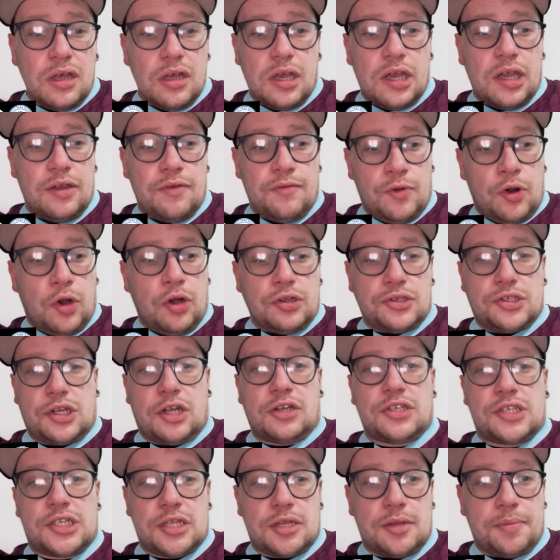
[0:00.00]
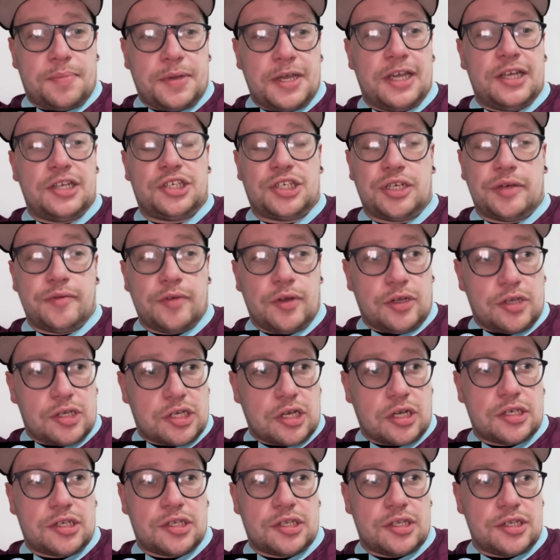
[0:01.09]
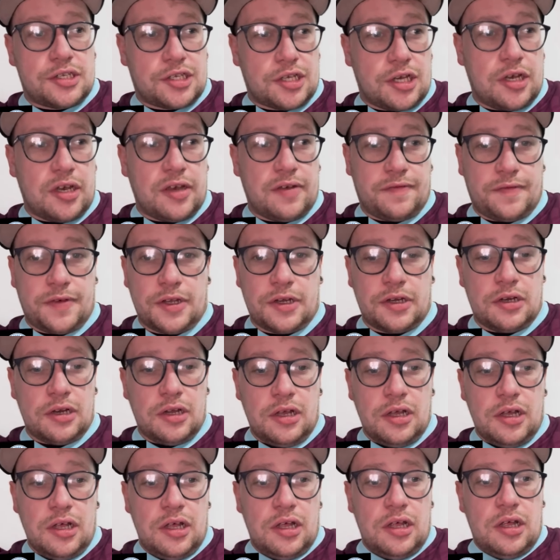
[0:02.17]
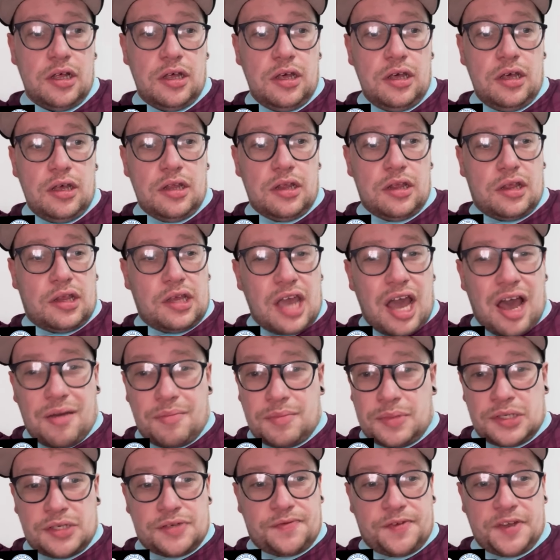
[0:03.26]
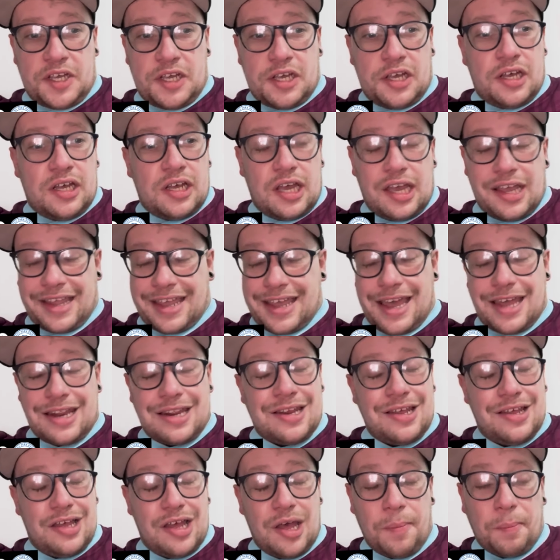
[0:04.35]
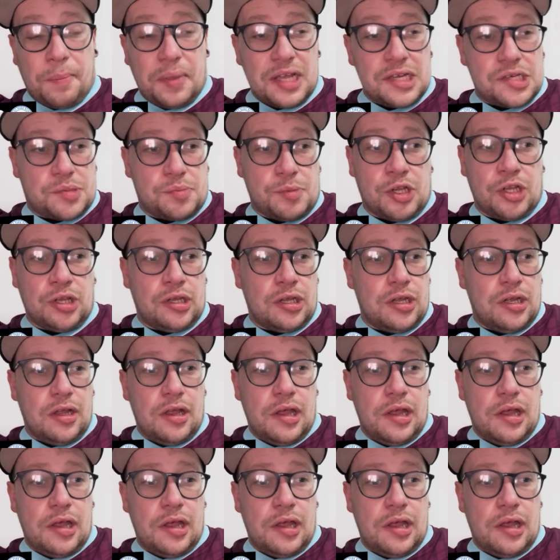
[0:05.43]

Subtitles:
it rolls onto the pitch, it rolls onto the turf, and the atmosphere, again, abysmal.